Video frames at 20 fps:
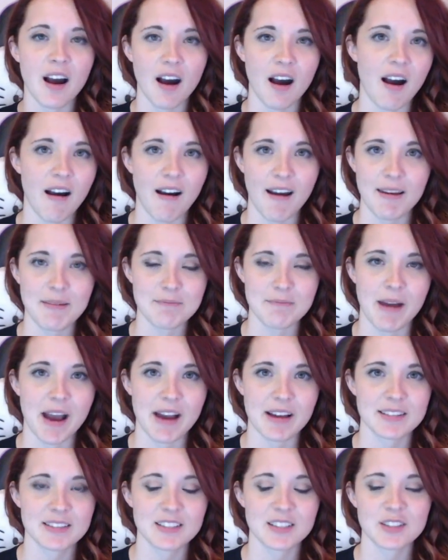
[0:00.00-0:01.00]
hot
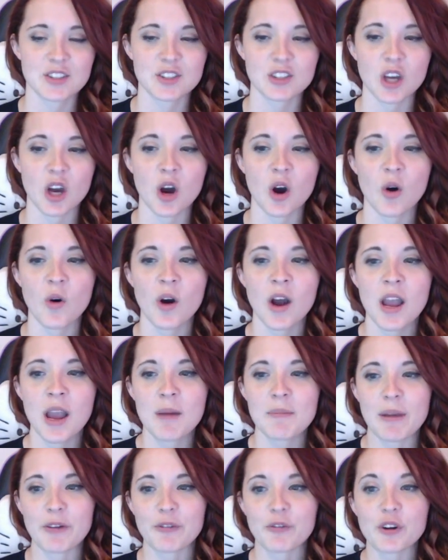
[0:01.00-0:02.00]
mess. So
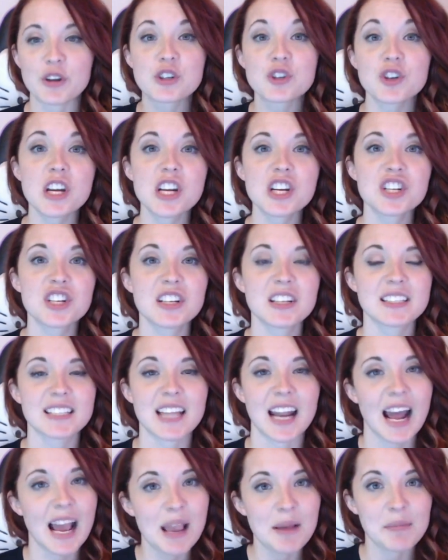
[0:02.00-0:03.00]
my frustration is
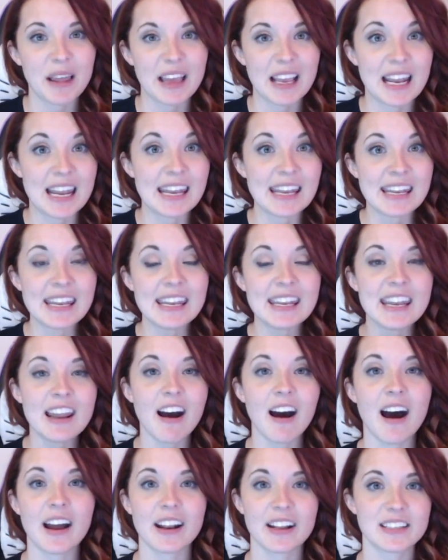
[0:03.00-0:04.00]
that I am like
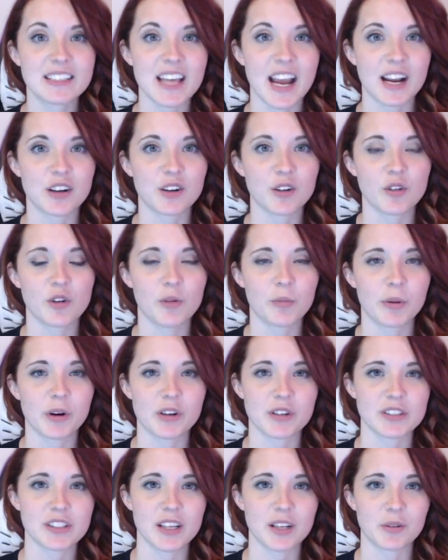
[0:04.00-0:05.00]
not a technical
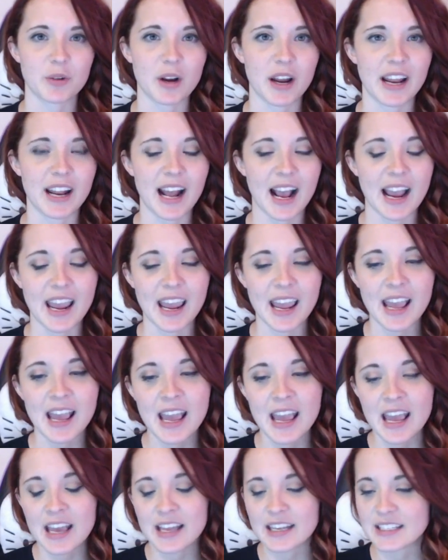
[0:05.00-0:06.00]
person, right? I
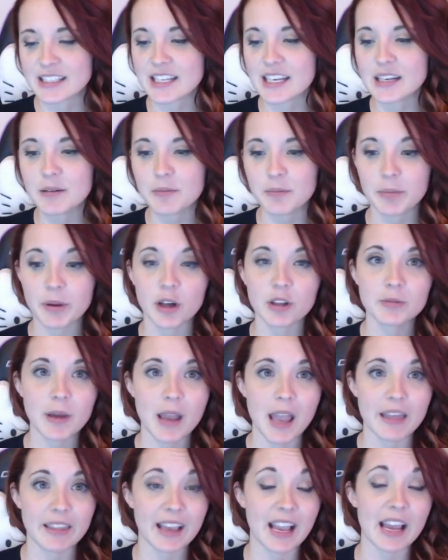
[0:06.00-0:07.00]
didn't build
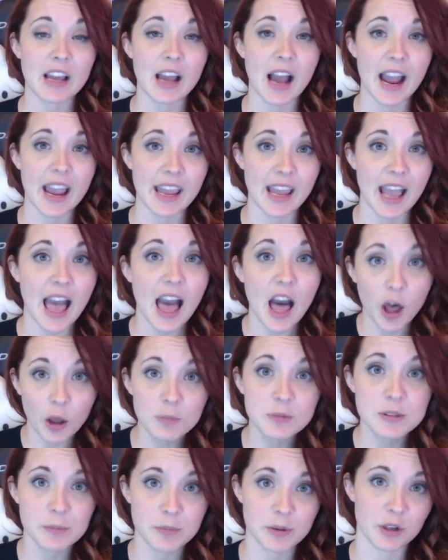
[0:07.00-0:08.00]
my, like I
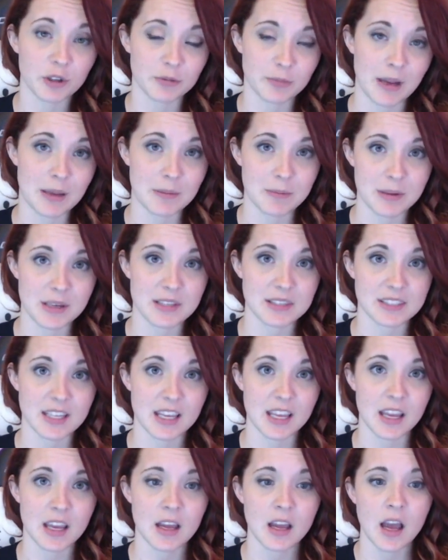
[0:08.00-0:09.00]
helped build my
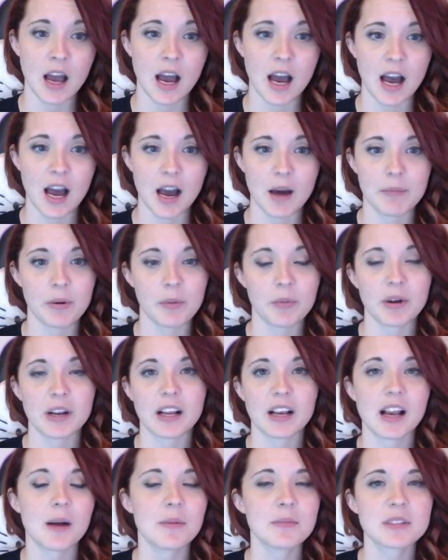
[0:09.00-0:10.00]
PC, but when
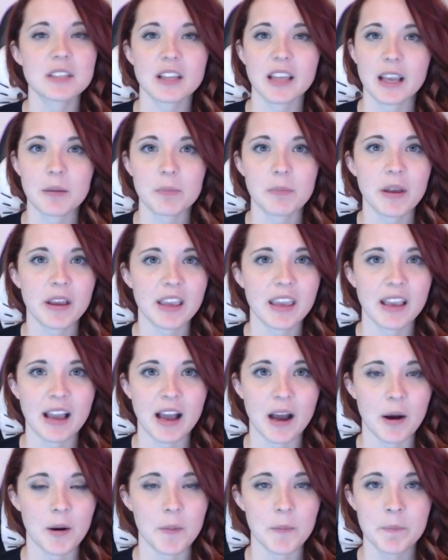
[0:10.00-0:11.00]
it comes to like picking
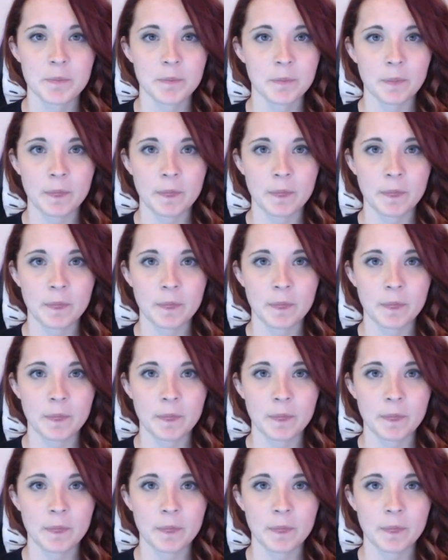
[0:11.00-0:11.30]
out